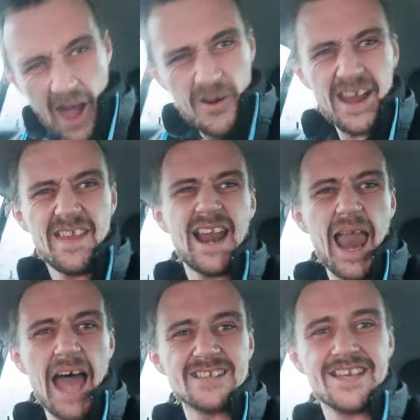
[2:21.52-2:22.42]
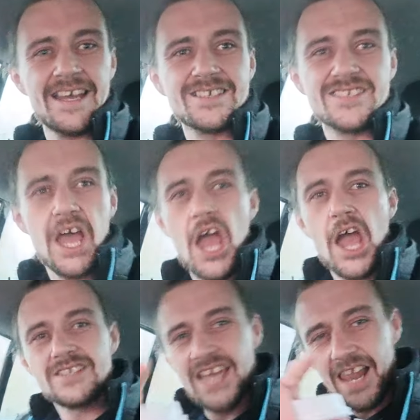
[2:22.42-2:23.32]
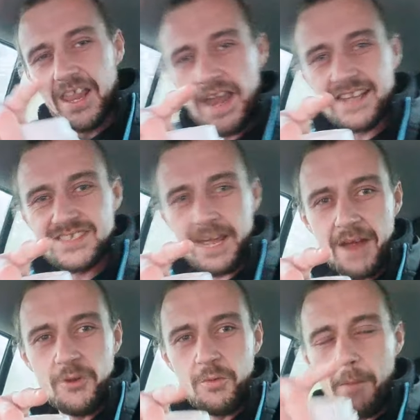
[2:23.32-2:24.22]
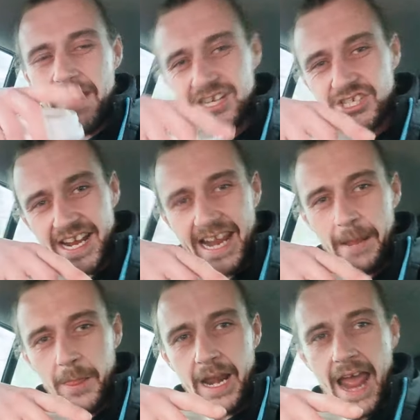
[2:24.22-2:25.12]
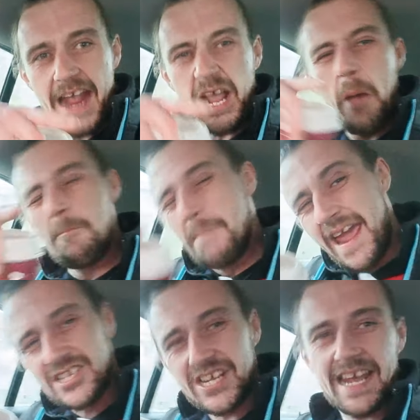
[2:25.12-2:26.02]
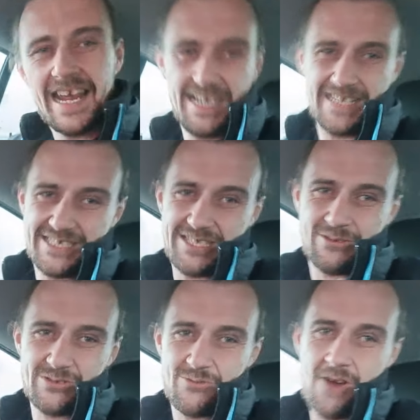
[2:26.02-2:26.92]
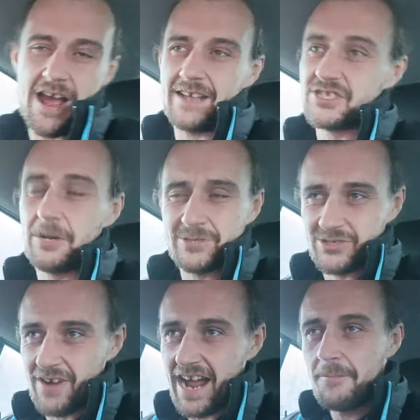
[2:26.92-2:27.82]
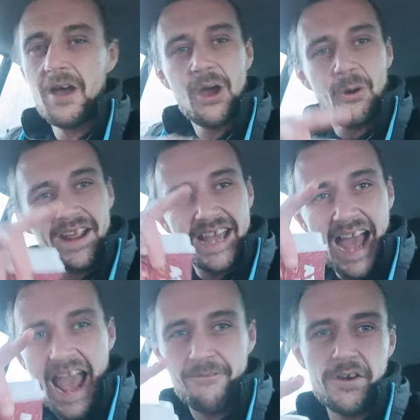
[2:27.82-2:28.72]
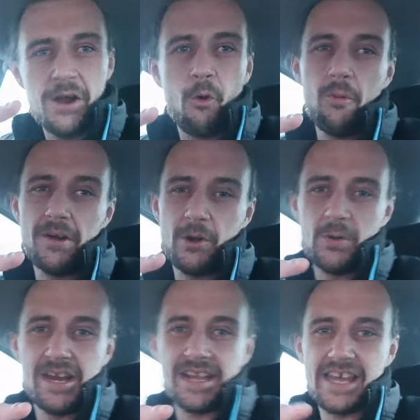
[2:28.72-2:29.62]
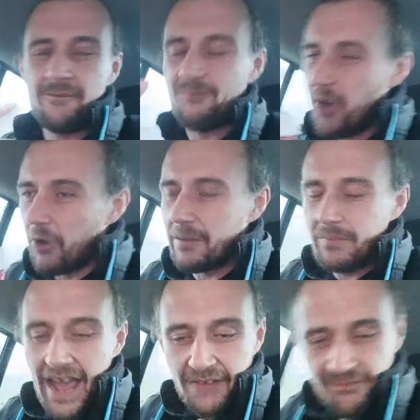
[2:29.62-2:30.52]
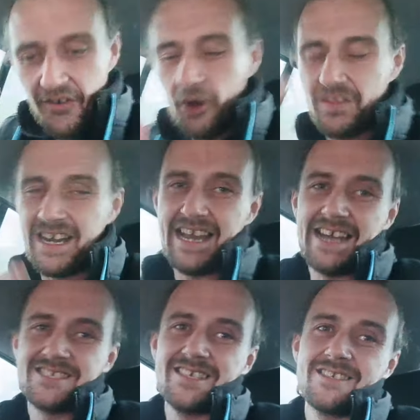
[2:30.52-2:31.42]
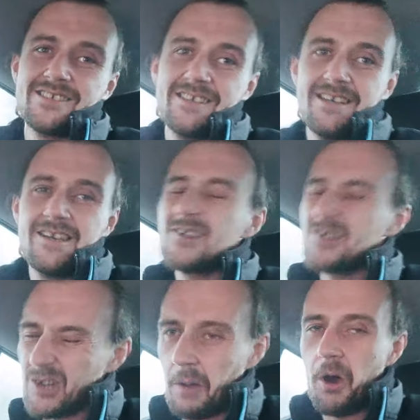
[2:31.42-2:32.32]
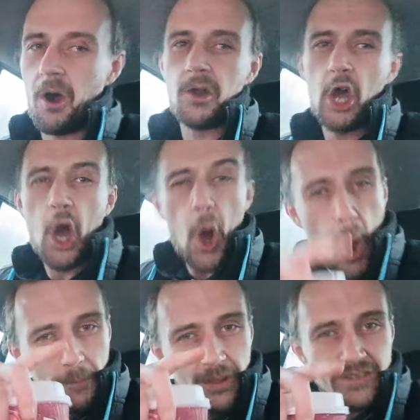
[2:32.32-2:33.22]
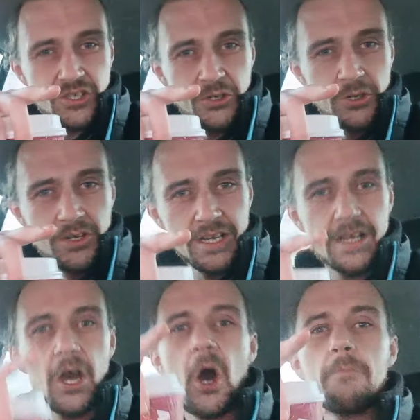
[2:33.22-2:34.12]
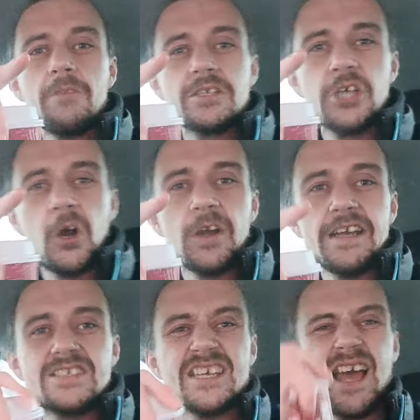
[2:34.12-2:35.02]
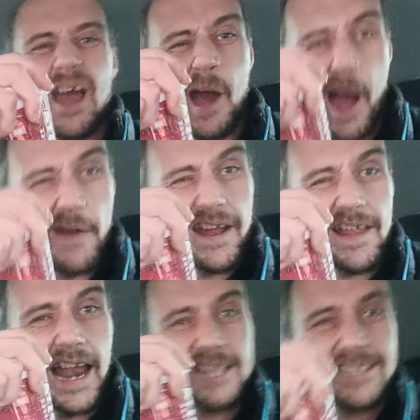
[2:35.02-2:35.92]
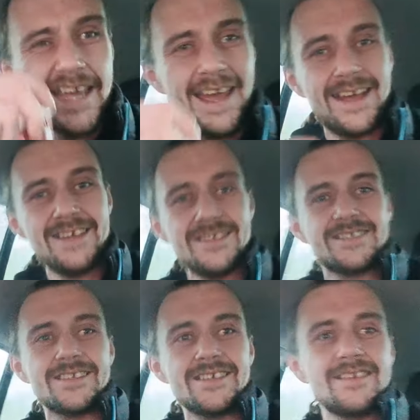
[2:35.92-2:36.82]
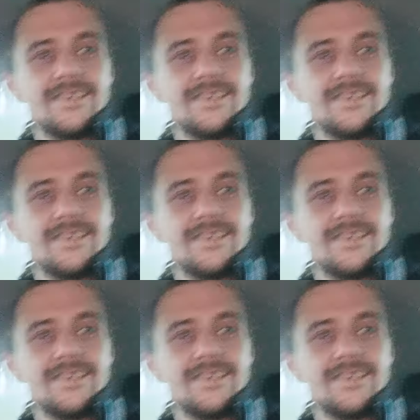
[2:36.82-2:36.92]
How are the lasses? Till the next time, everyone, make sure you hit the like, make sure you hit the subscribe. We're here every home and away game for the men, for the lasses. Come on, up the tune, up the Geordies. How are you, the lasses?